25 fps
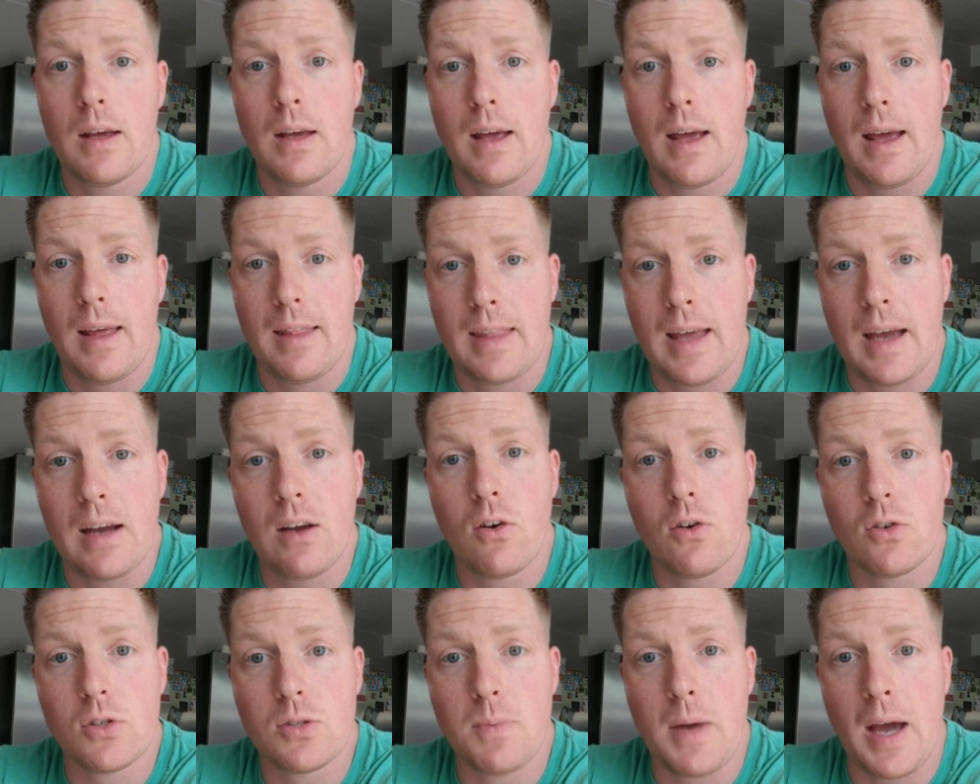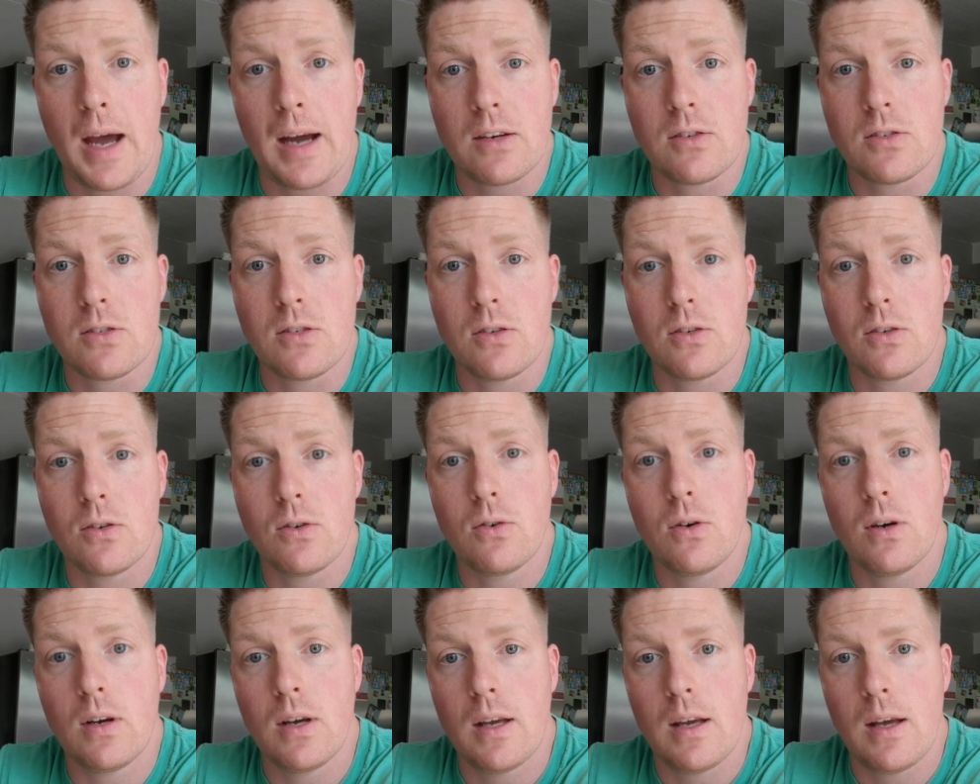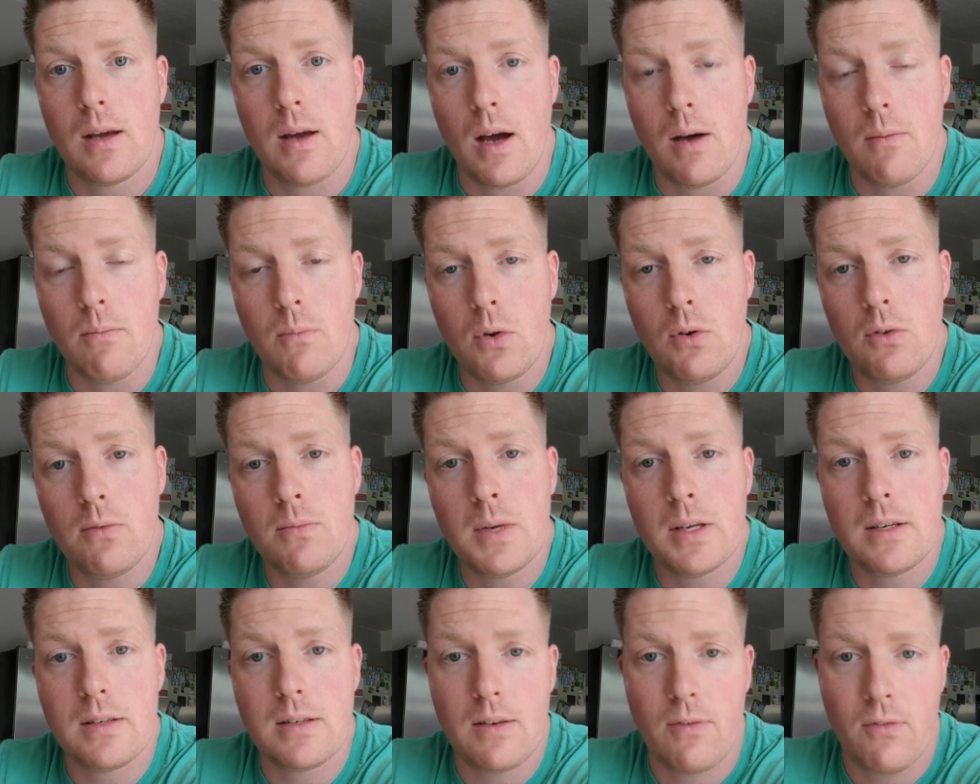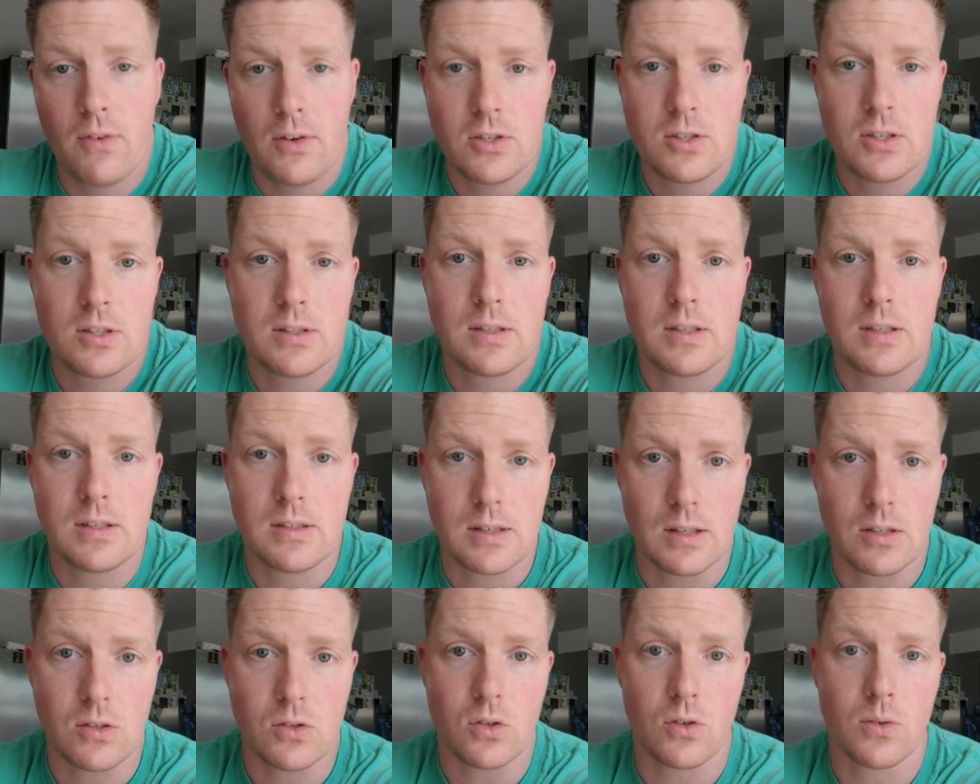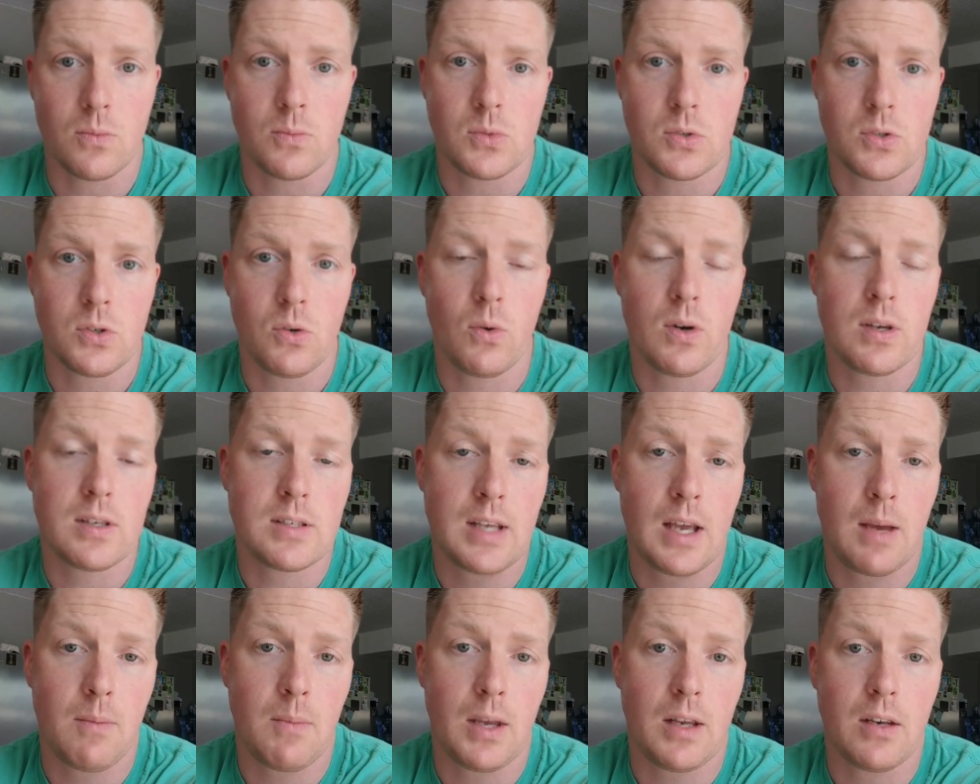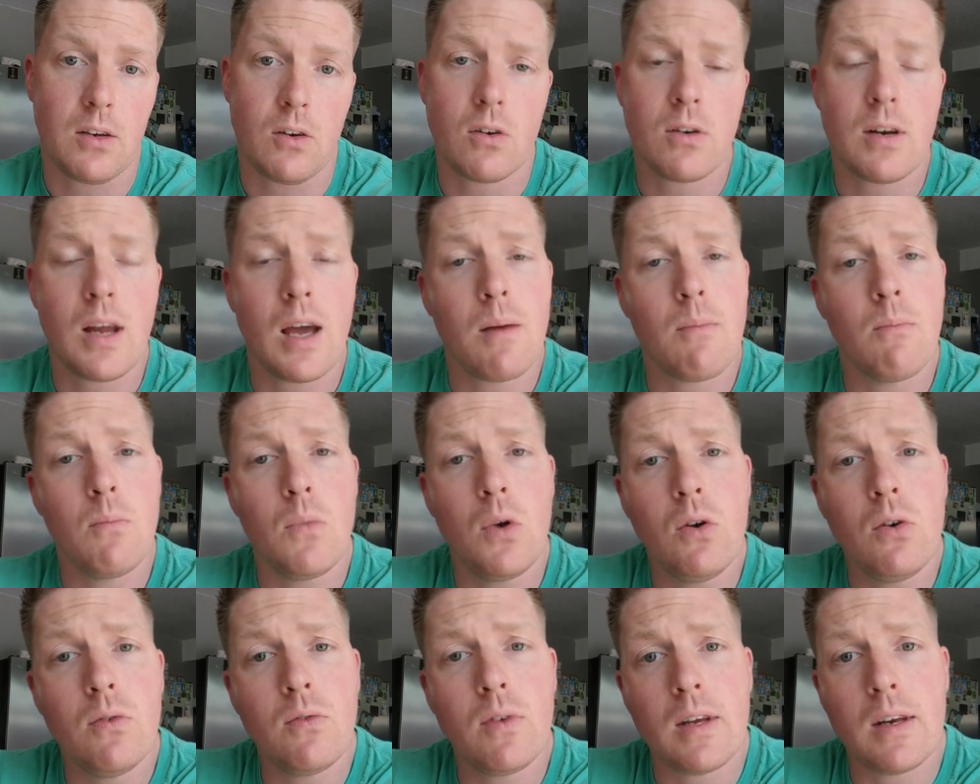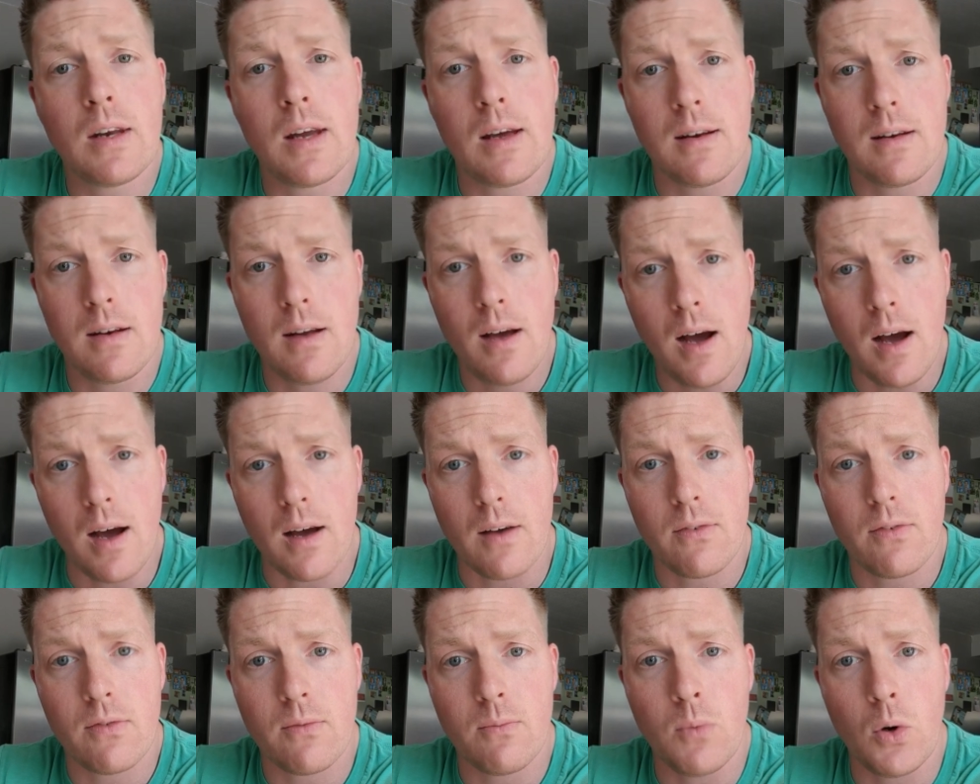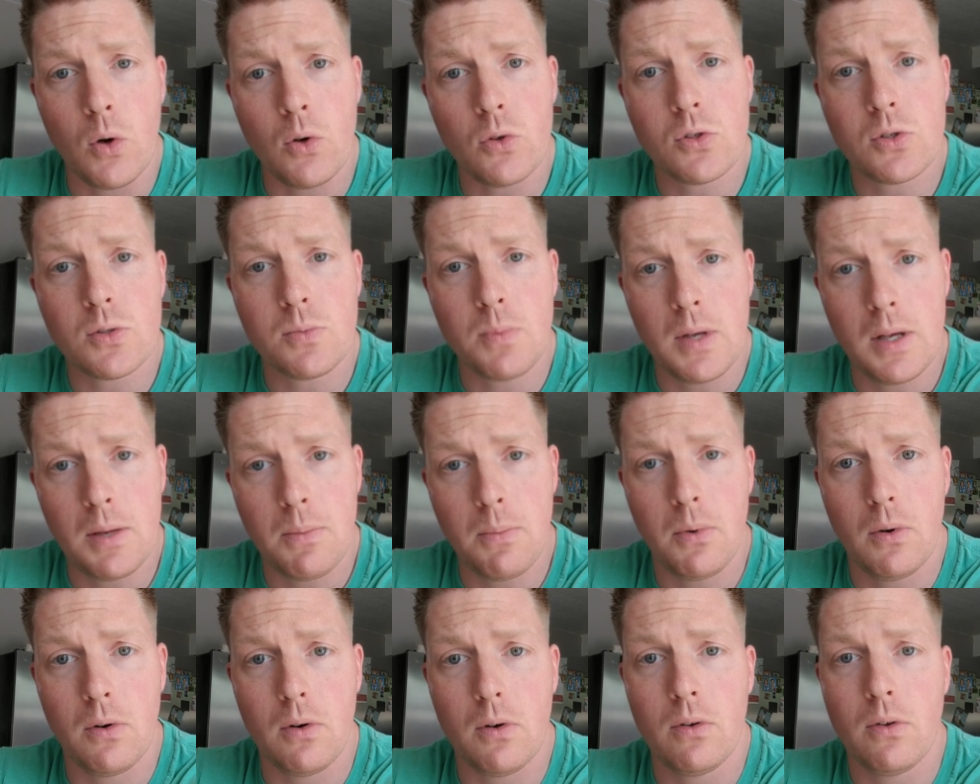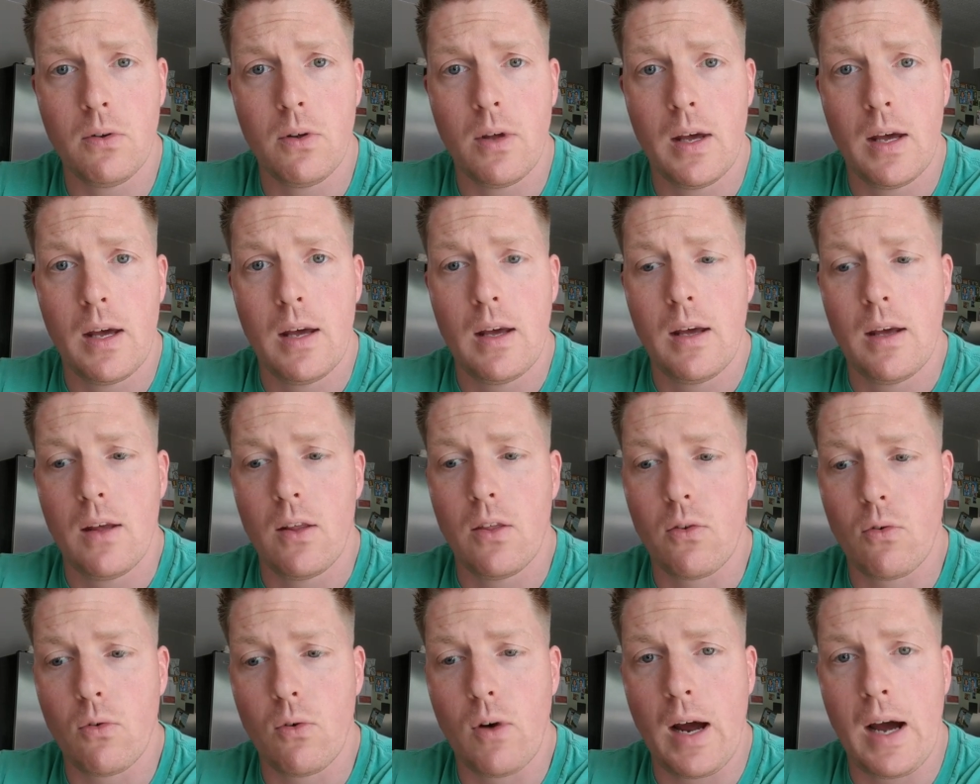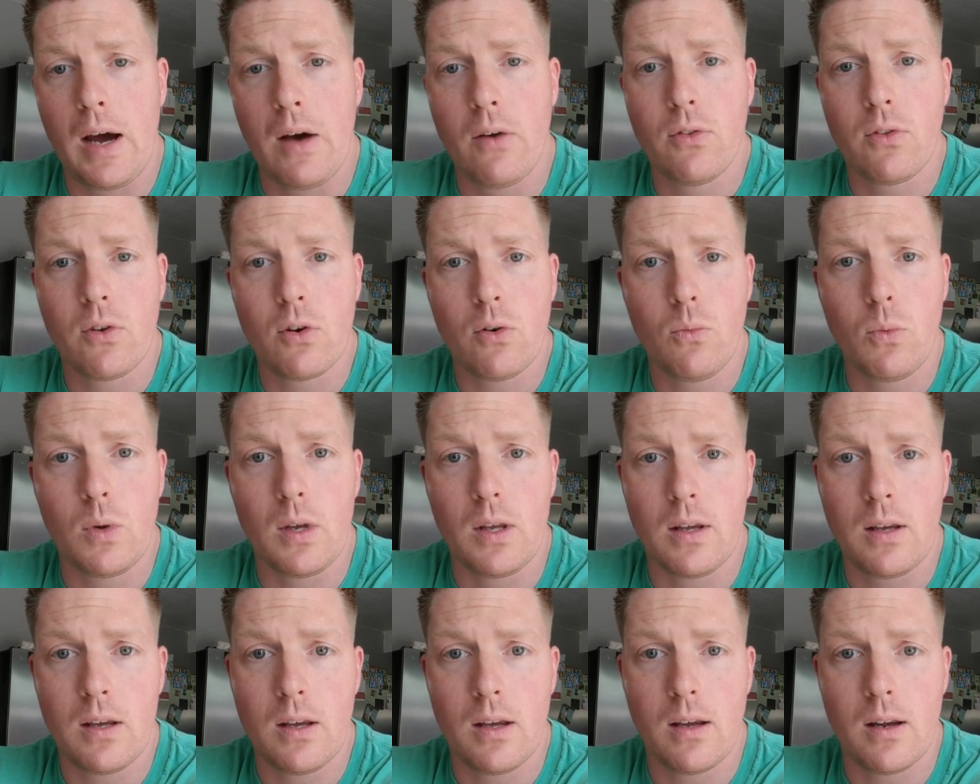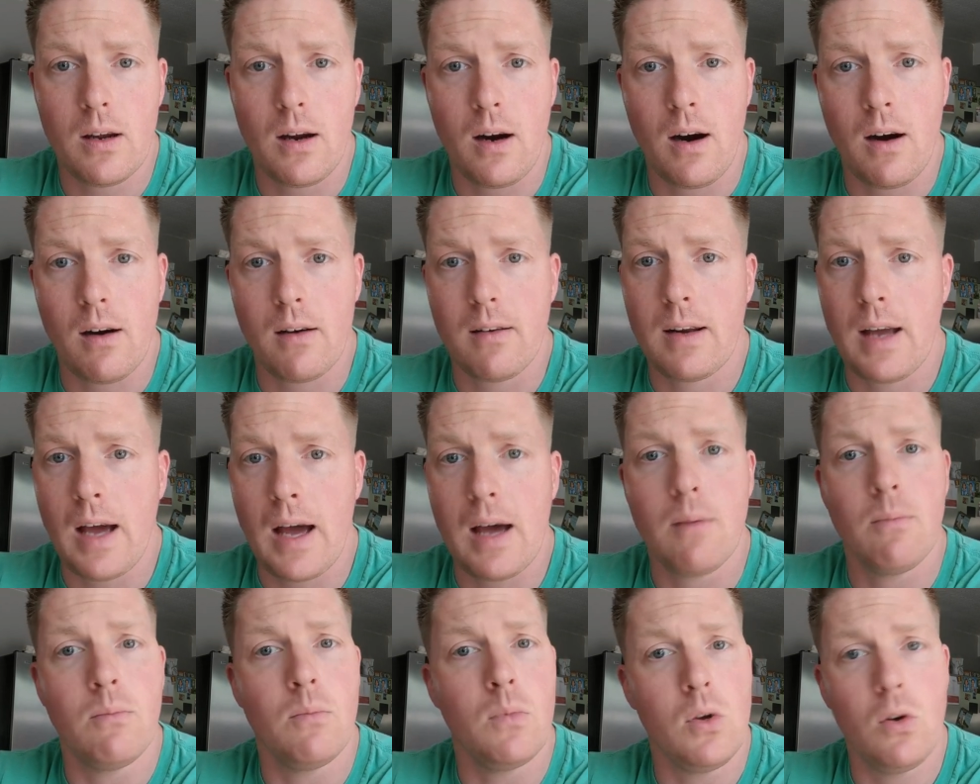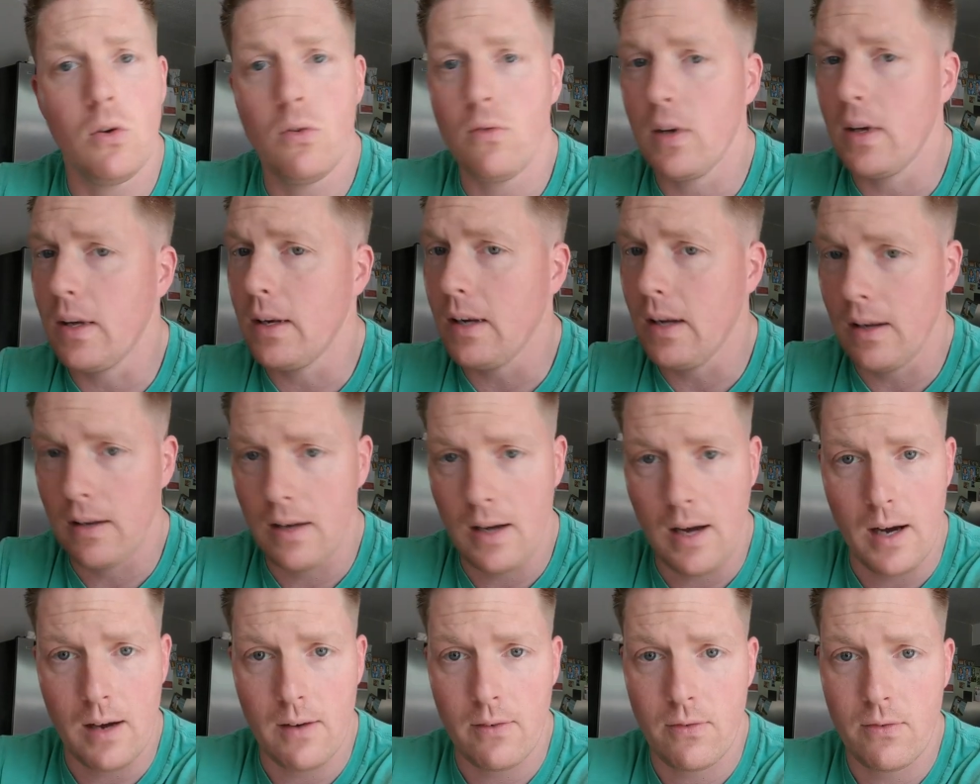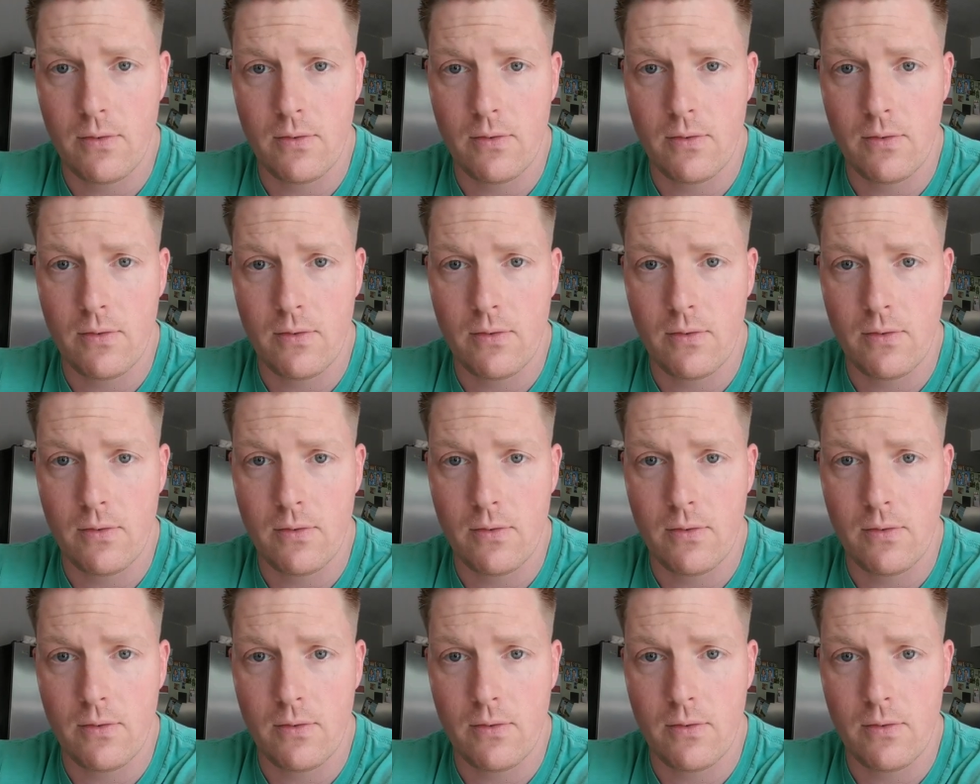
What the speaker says: And that goes back to a movement deficiency syndrome. So what does that mean? You're not moving enough. Most people throughout their week are not moving enough.